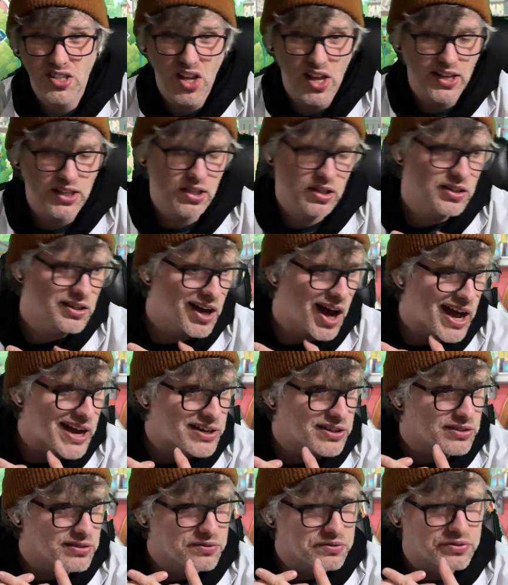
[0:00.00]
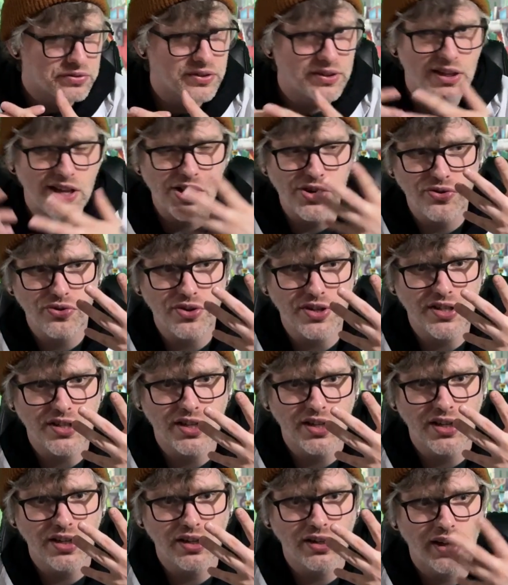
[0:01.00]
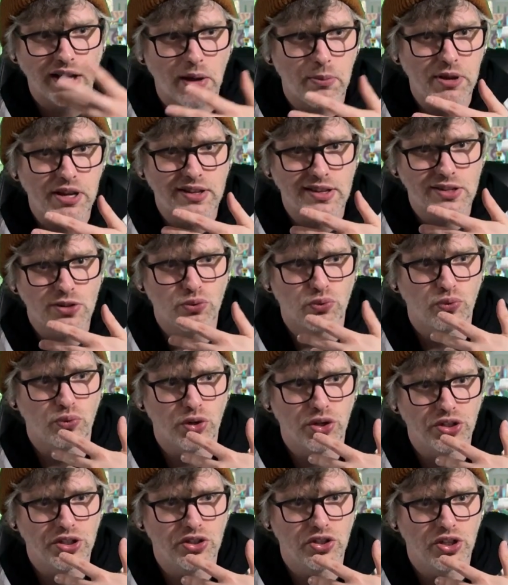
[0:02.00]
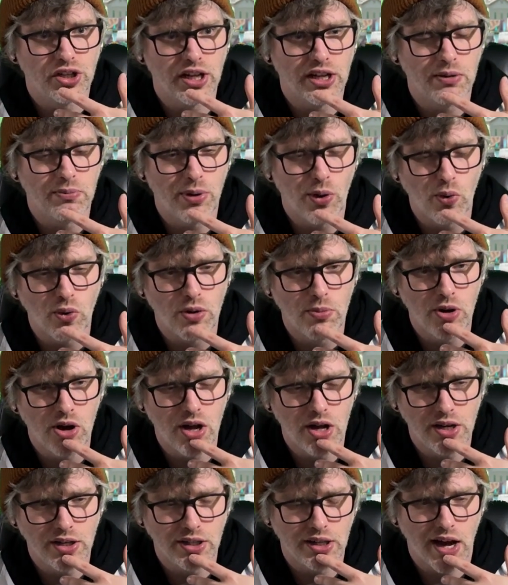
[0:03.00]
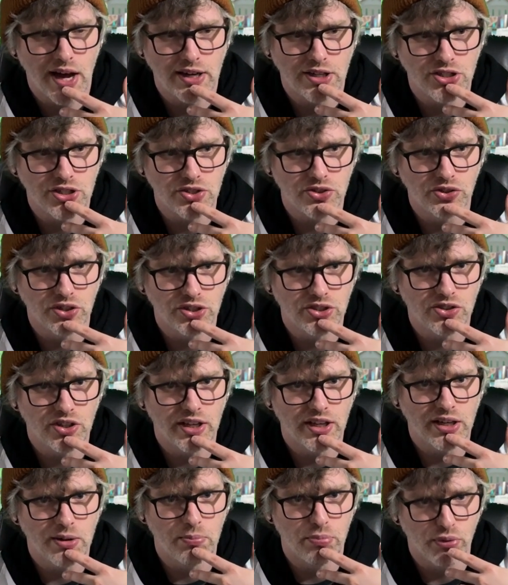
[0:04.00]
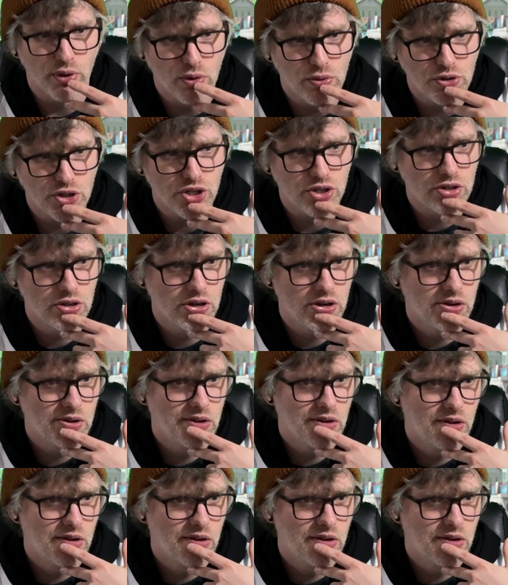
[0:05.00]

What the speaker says: is like kind of interesting. Like I mean, it doesn't really look like a Pokemon. It kind of just looks like a brooch.